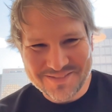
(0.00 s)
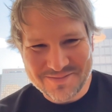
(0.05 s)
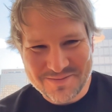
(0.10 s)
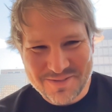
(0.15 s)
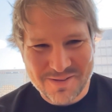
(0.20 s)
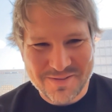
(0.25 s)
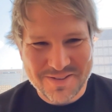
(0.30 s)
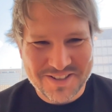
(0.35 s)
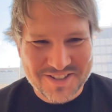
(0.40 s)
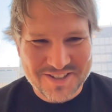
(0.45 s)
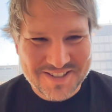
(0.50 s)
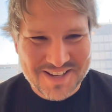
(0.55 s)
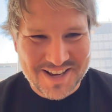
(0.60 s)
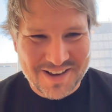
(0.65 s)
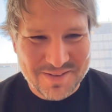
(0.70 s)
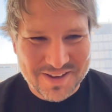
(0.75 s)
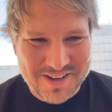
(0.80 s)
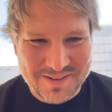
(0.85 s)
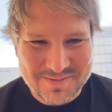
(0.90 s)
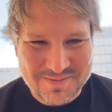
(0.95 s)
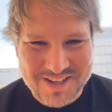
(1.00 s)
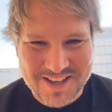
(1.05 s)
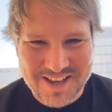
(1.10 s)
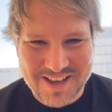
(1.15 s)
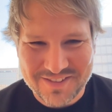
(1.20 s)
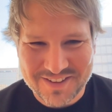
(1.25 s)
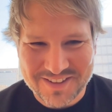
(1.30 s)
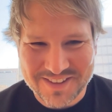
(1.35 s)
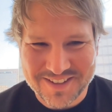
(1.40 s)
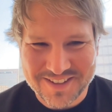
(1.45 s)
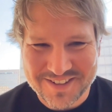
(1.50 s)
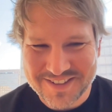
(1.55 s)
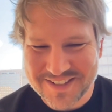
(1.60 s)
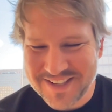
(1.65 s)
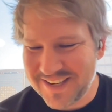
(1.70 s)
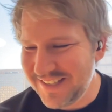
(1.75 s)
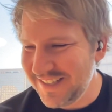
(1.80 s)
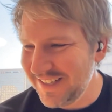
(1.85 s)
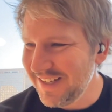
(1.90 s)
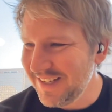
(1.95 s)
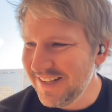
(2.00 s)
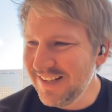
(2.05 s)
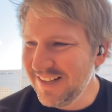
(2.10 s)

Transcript: probably just coming up to having the internet,